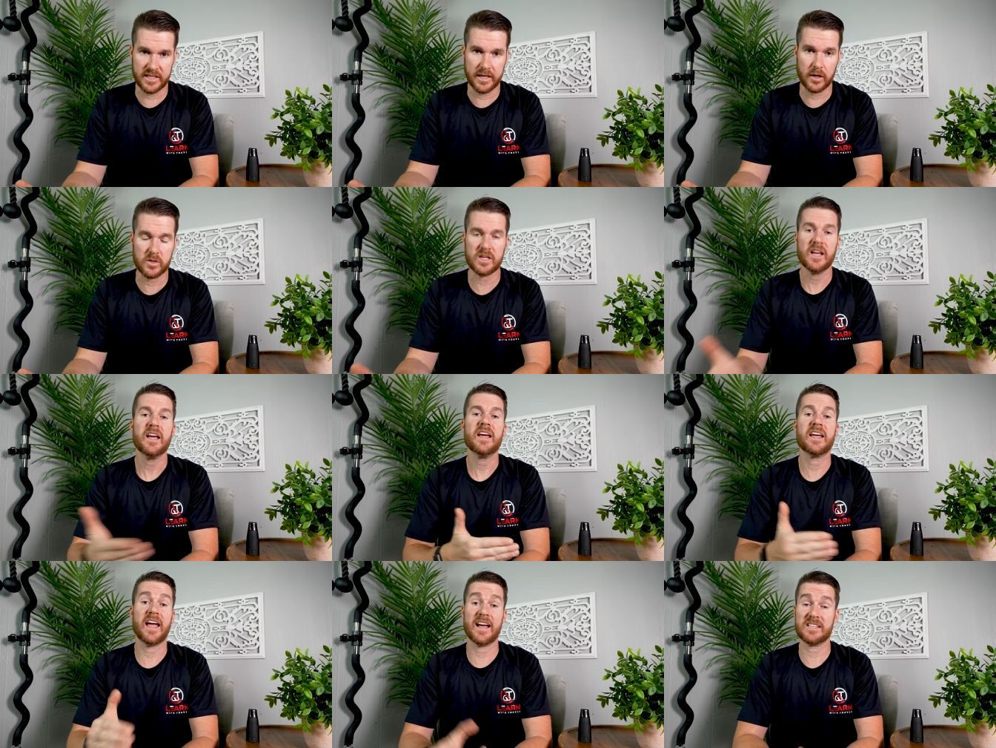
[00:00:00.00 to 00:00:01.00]
goes,
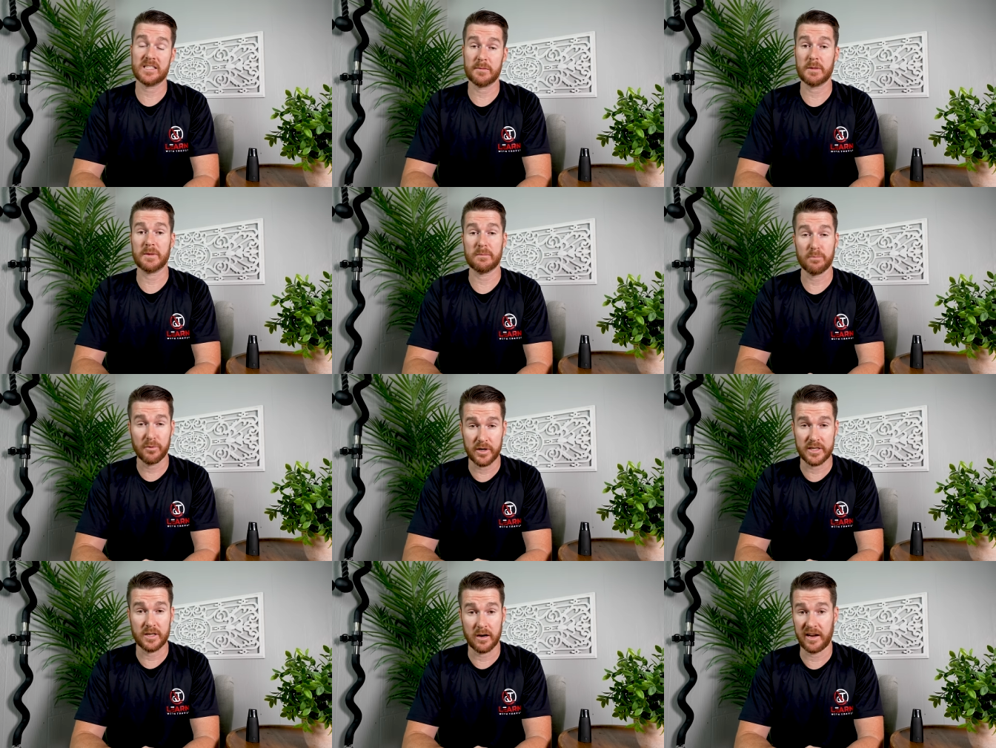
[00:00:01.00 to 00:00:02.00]
it has seemed to be
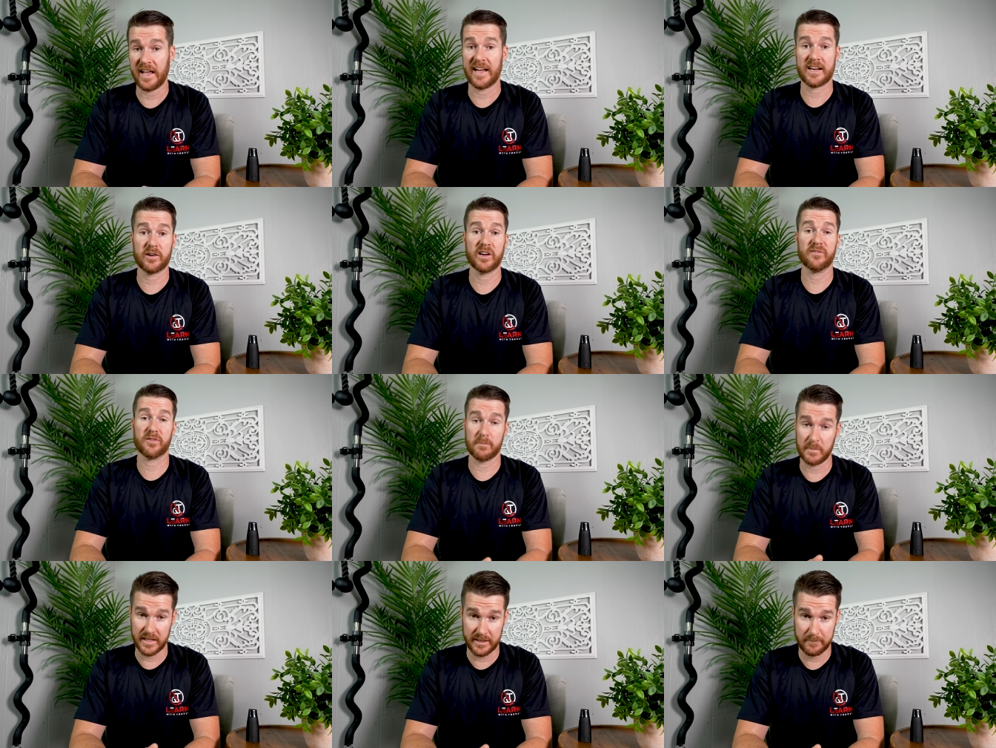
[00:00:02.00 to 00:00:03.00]
pretty darn accurate for me.